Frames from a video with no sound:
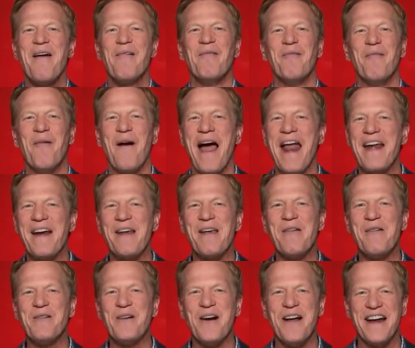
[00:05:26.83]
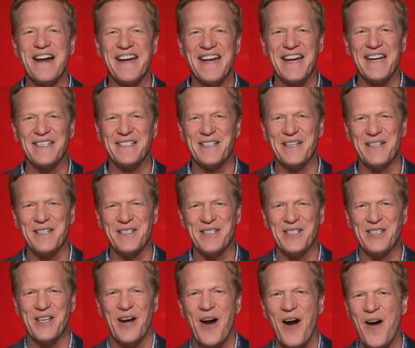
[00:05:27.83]
When are you going to get
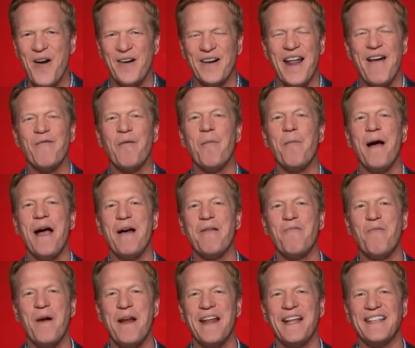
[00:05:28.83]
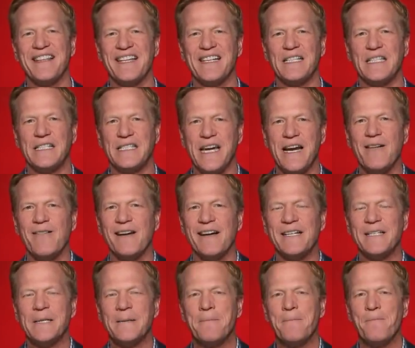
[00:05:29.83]
concerned? Never mind winning this
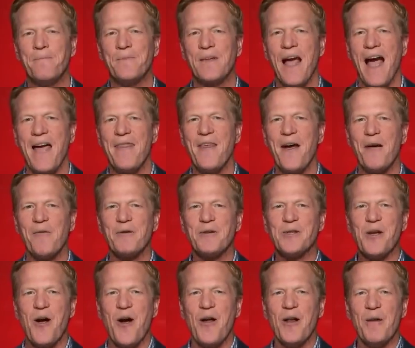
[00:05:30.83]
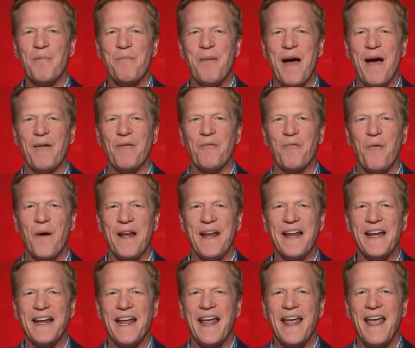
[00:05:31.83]
series. I thought it was all about
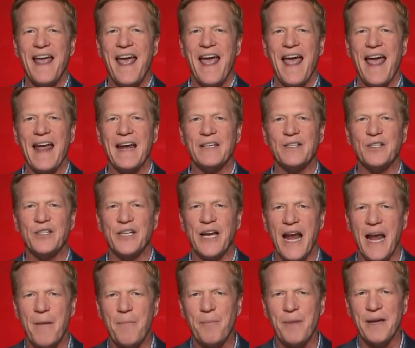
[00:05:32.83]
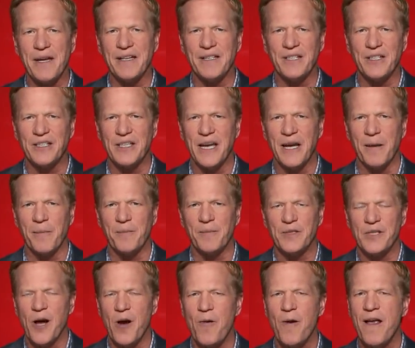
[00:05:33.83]
winning a championship.
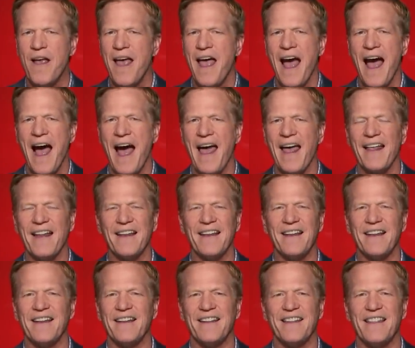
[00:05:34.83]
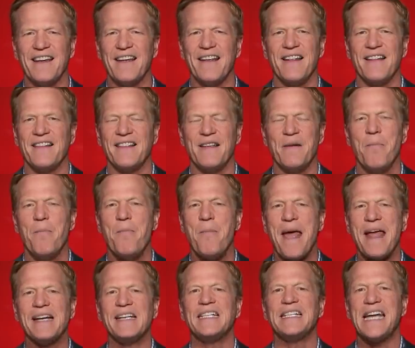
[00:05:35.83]
So uh, the the
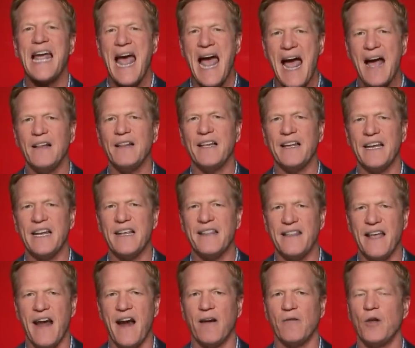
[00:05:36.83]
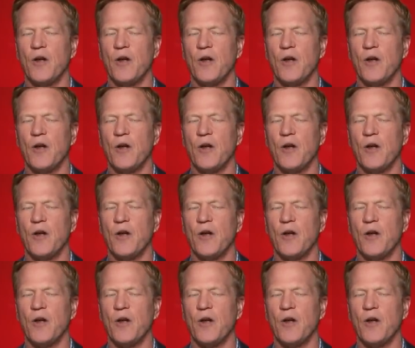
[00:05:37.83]
mentality there.